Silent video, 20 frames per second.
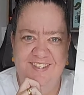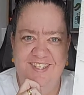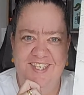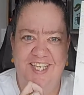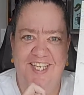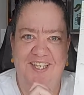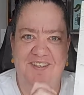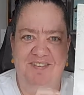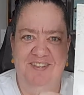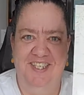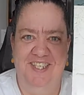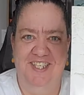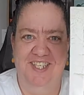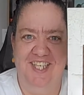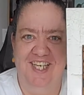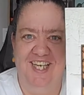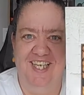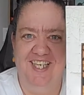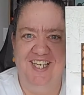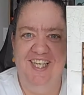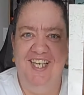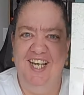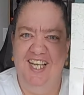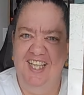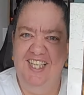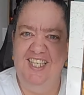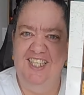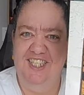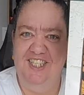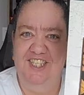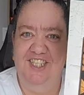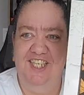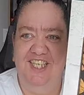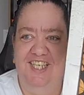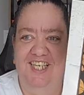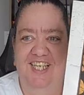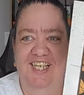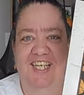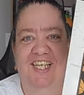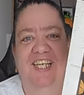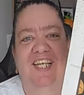I'll have to check. I think it's Jenny.